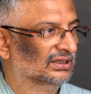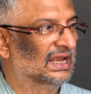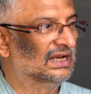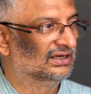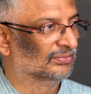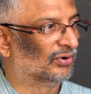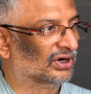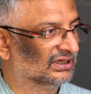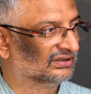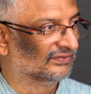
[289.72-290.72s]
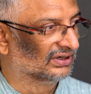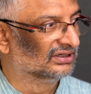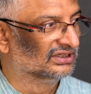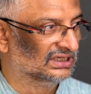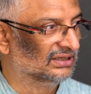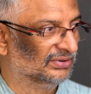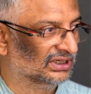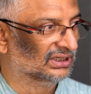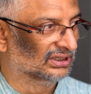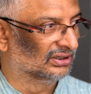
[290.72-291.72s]
0.8-0.7 GDP
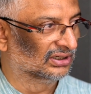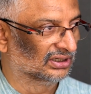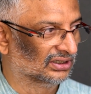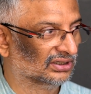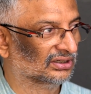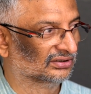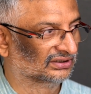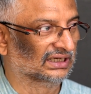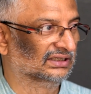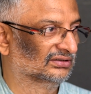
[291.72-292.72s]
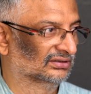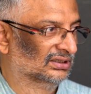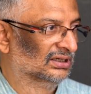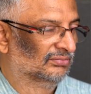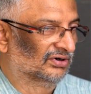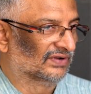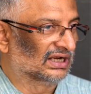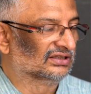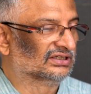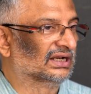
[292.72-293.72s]
on science, but
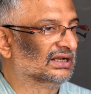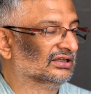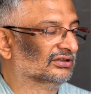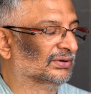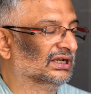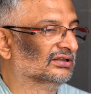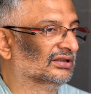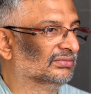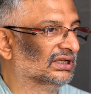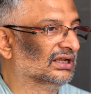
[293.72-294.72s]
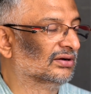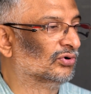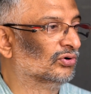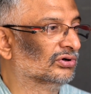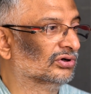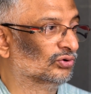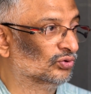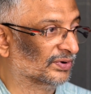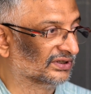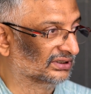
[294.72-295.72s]
whereas China is spending something like about
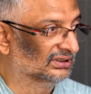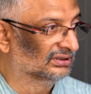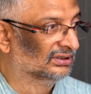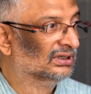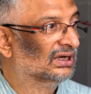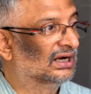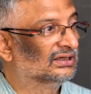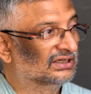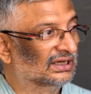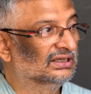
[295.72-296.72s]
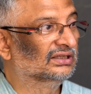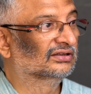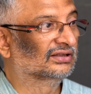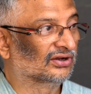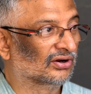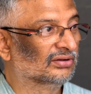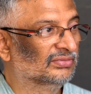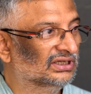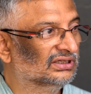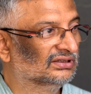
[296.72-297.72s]
2%, and Chinese
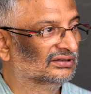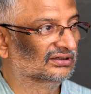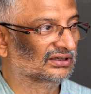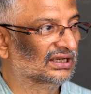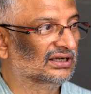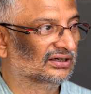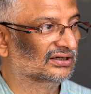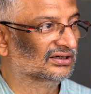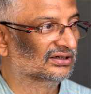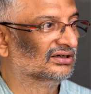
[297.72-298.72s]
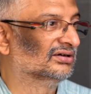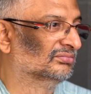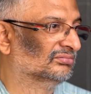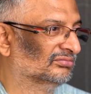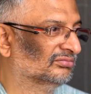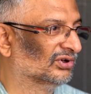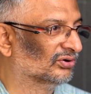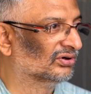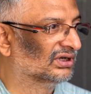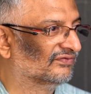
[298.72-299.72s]
economy is like you
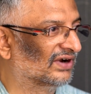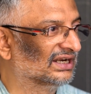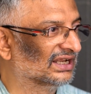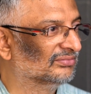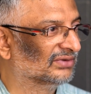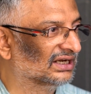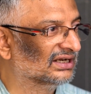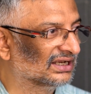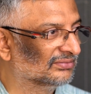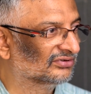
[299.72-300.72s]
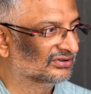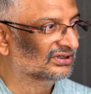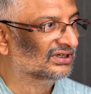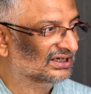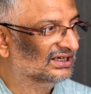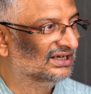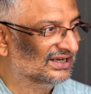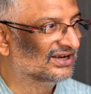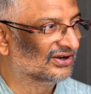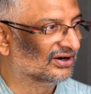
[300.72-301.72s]
know, 5 times, 10 times
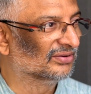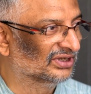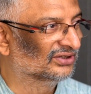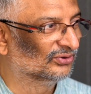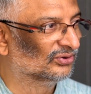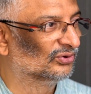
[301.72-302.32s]
Indian economy. So